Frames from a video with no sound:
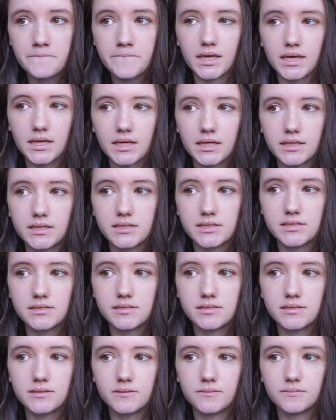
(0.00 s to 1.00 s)

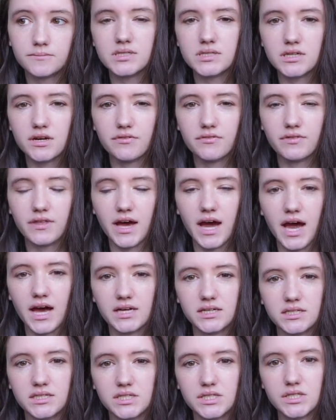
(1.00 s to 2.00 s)
is stuff that
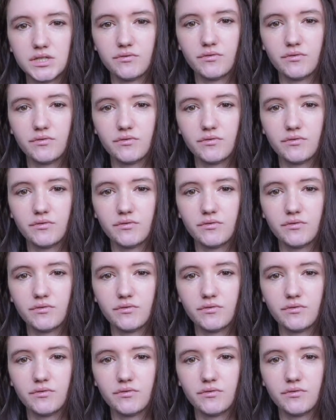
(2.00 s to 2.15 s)
has